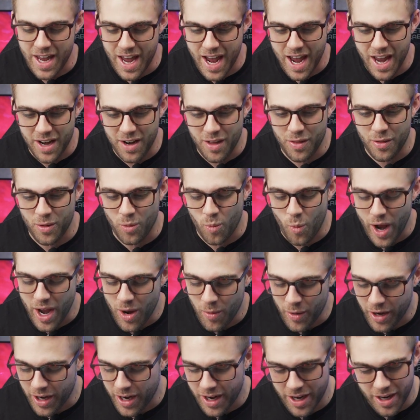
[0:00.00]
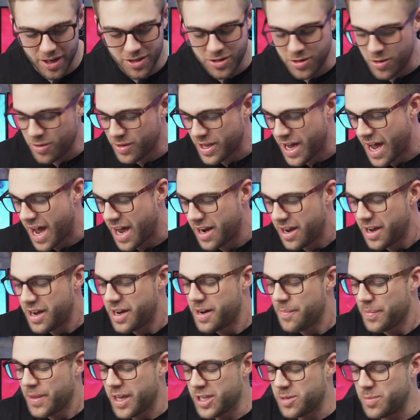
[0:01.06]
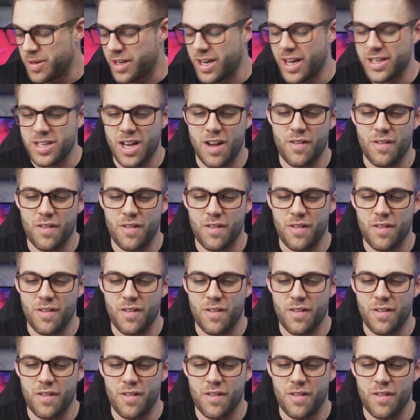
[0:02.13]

And the way we're gonna do that is because